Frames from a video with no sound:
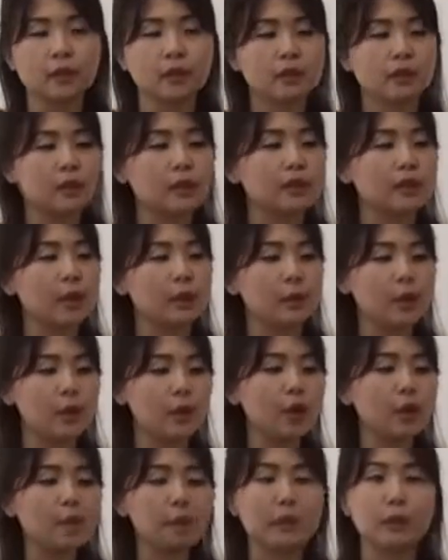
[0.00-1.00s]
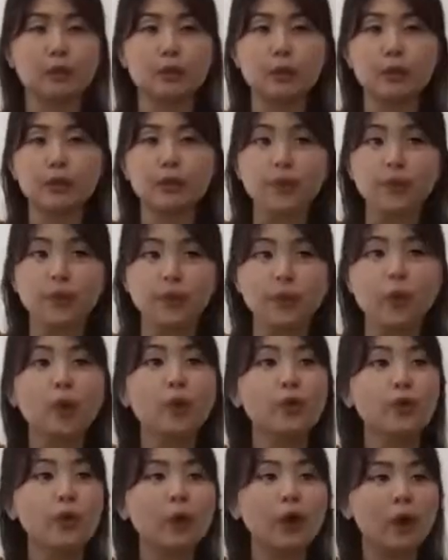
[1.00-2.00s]
So that would not be good for the
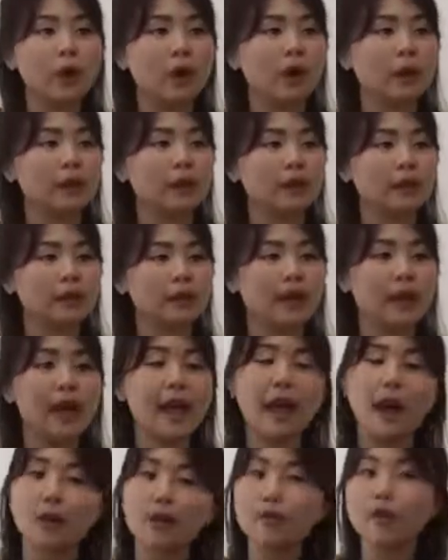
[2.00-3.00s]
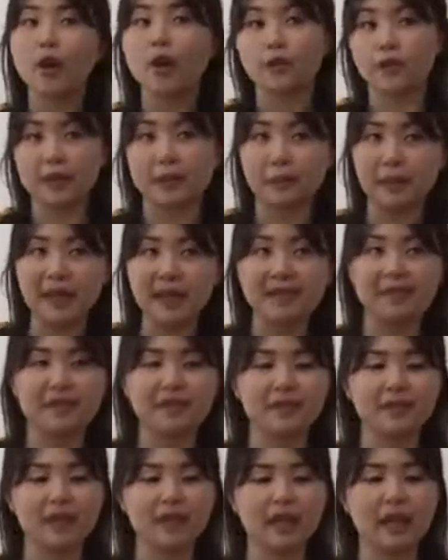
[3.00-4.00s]
overall uh, health of the plant,
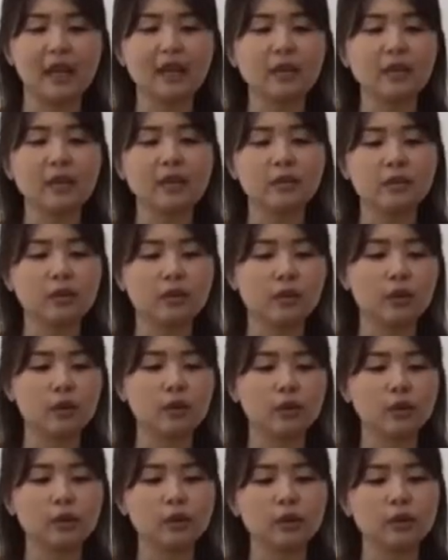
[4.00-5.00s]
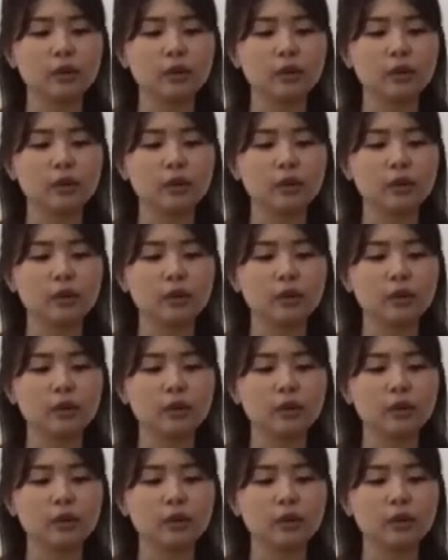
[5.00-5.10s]
okay? So